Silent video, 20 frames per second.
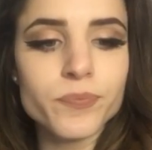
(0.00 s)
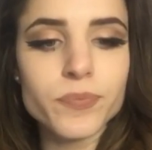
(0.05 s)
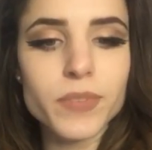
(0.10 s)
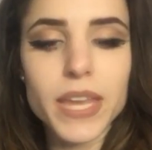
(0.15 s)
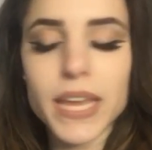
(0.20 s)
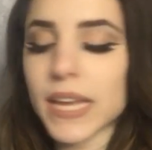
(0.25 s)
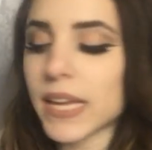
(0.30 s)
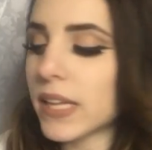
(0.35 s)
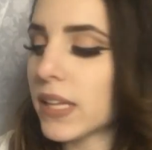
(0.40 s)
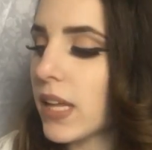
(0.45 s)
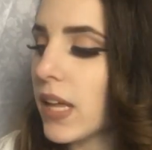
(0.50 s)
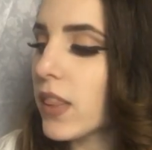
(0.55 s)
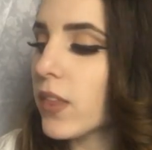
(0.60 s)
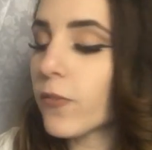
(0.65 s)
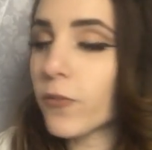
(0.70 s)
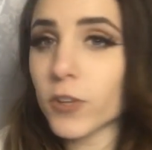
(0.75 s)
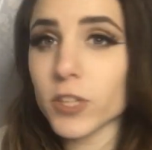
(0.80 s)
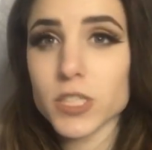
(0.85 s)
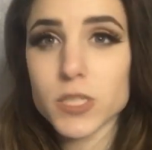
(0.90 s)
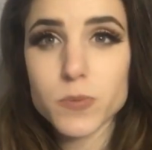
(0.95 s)
And
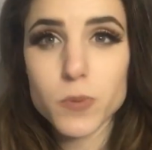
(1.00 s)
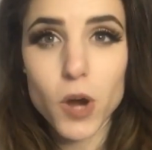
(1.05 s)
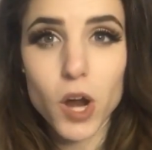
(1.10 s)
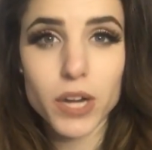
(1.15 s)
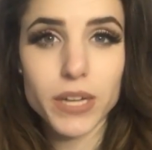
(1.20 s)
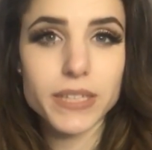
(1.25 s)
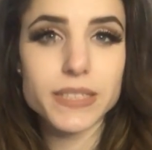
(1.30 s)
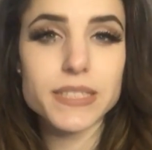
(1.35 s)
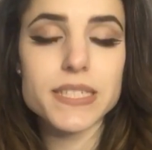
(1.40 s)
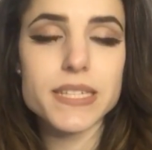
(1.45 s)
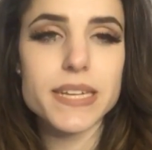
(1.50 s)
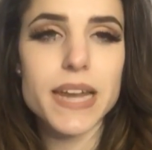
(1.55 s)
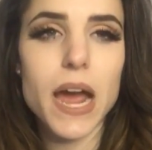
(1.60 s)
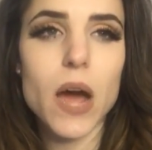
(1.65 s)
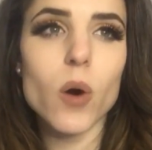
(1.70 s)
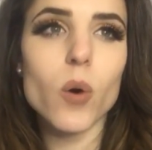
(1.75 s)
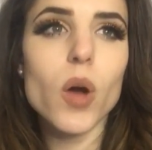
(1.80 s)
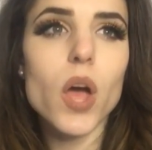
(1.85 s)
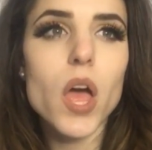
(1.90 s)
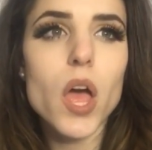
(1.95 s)
the first product,
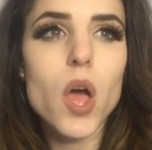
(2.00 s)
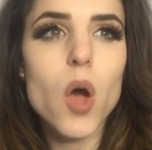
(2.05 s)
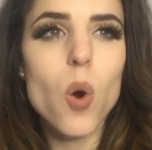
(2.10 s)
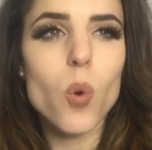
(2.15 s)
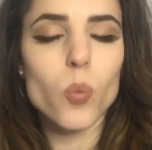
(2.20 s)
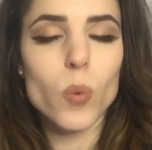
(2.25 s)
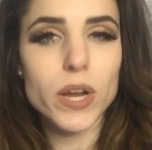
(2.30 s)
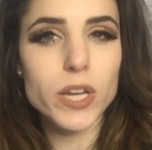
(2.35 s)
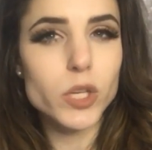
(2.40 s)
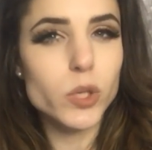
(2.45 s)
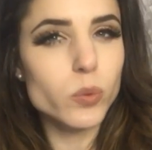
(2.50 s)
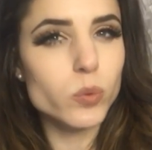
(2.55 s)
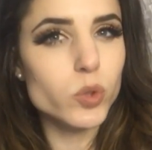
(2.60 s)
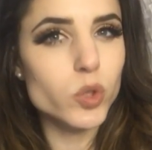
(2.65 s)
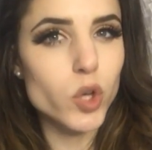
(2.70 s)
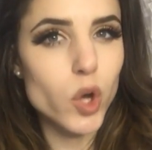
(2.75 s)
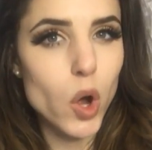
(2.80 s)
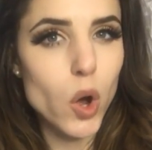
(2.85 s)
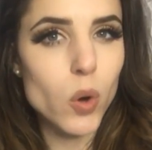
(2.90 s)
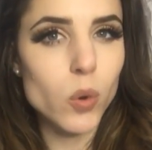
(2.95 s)
now when you
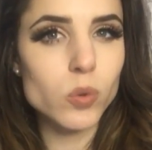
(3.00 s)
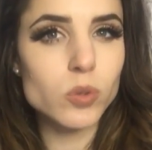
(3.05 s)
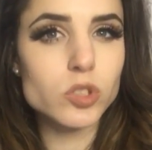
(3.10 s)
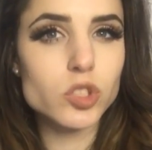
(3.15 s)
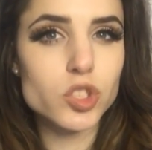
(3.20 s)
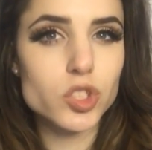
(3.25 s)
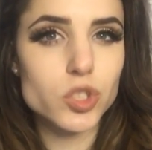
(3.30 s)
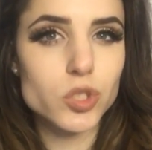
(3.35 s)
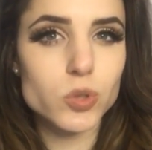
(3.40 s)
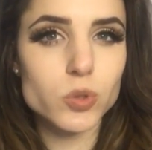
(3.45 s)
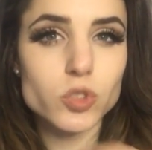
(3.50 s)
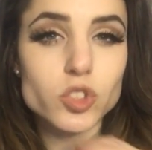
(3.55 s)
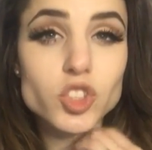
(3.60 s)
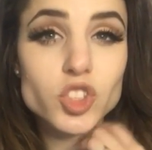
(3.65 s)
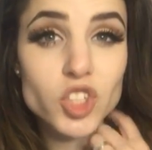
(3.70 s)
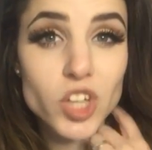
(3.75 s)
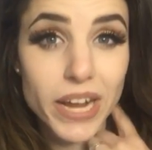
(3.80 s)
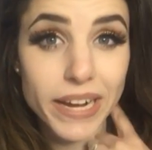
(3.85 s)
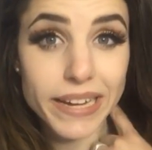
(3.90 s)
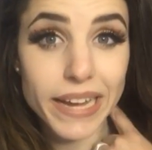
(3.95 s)
go to
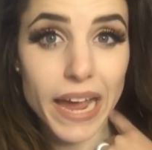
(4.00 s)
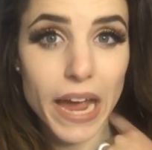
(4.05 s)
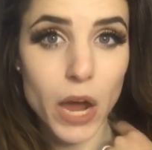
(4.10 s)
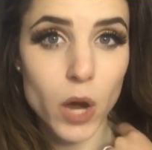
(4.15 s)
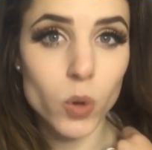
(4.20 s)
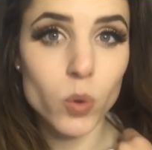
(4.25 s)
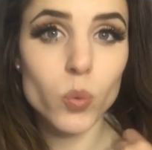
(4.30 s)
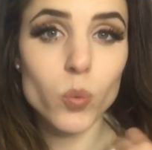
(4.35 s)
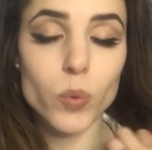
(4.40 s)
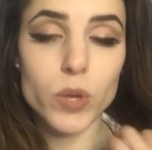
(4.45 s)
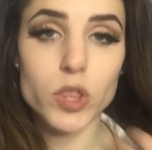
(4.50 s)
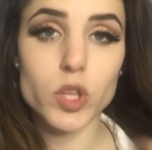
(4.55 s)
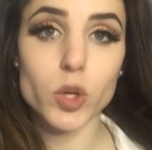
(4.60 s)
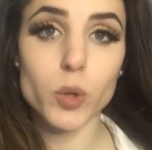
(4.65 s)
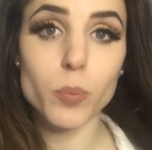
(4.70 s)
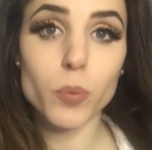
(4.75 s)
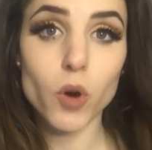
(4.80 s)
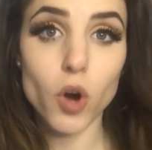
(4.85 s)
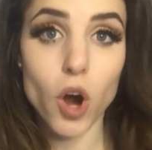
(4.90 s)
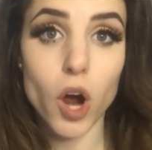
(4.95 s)
check out with
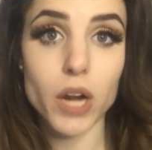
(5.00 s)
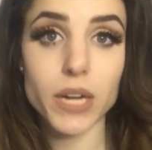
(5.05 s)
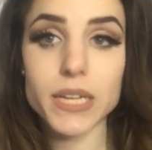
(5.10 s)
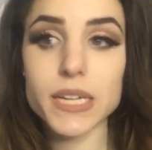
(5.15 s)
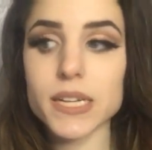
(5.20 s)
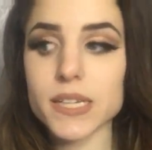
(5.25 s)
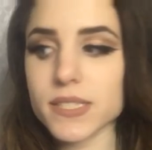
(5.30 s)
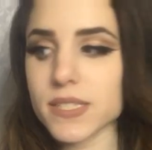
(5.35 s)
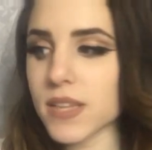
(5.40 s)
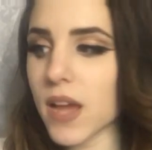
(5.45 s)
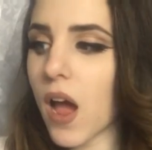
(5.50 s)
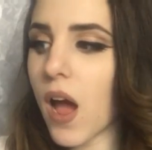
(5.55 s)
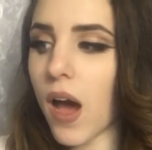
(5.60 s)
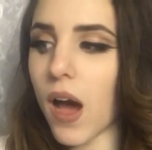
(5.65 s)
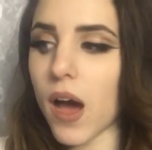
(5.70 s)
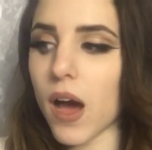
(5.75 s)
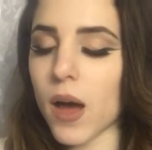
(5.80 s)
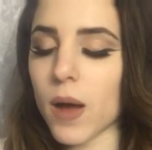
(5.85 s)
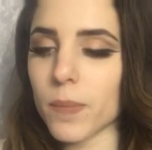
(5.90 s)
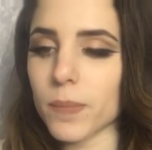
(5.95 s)
your products,
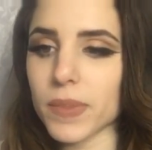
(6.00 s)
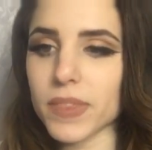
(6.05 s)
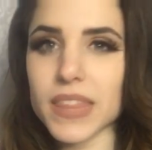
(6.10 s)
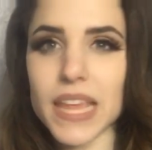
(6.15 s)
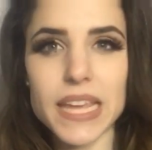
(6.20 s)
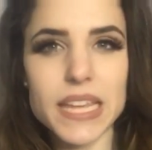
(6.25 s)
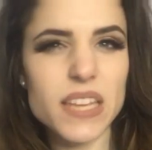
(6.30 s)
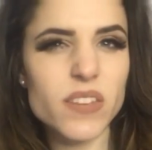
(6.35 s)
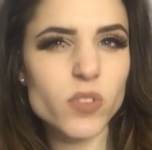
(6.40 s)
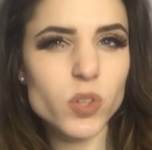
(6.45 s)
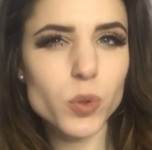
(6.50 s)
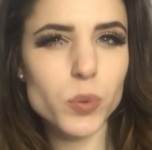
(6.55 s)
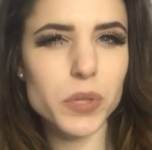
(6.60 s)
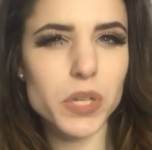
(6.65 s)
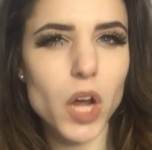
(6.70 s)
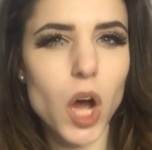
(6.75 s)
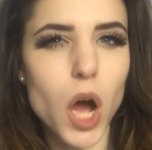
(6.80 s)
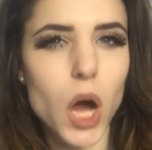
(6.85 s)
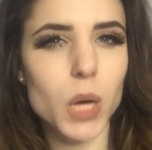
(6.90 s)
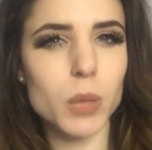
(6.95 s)
they give you
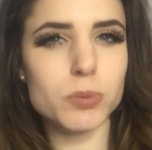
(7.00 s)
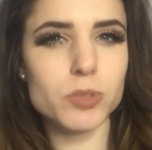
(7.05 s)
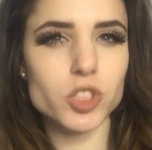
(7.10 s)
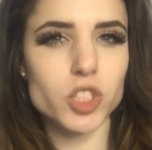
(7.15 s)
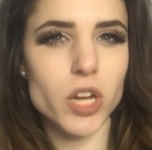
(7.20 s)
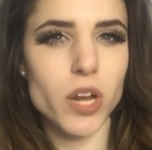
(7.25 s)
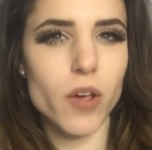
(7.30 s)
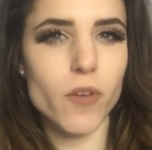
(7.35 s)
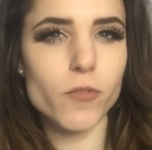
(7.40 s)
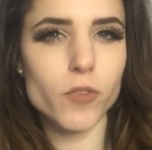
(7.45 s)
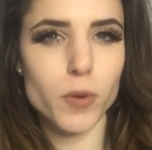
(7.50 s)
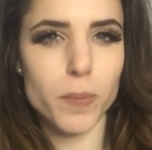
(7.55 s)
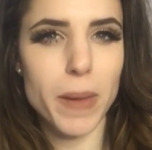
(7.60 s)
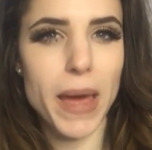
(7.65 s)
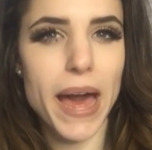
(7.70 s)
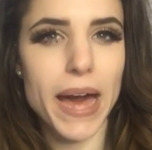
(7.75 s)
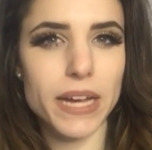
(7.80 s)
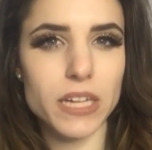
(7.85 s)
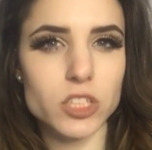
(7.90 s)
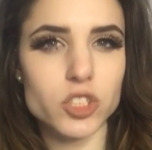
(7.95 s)
an option for
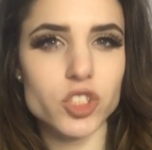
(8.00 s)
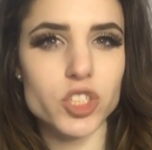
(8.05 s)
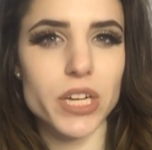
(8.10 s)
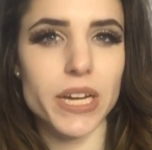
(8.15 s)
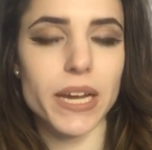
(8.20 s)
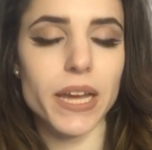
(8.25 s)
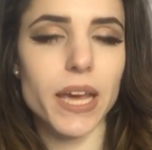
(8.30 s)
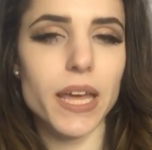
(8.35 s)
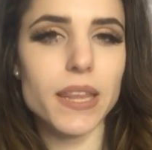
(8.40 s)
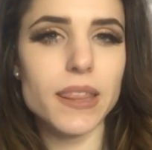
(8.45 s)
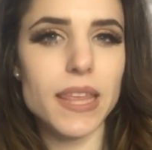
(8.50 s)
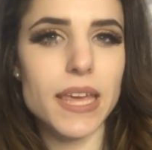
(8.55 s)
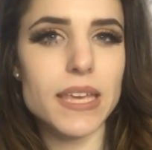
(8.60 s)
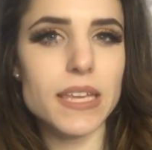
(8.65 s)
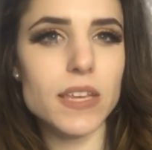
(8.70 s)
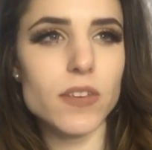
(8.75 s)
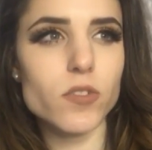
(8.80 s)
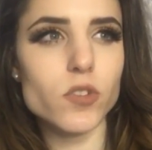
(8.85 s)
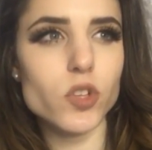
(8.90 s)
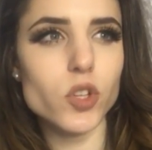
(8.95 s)
packaging. They
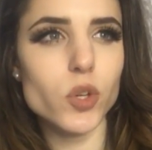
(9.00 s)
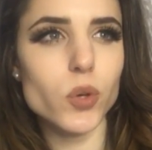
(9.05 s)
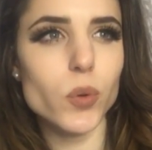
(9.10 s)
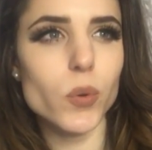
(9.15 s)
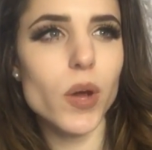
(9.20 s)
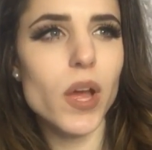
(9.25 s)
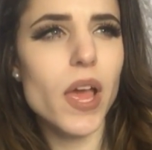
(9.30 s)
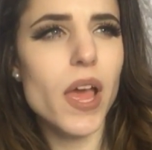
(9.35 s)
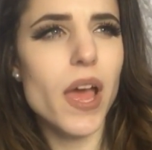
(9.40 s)
give you,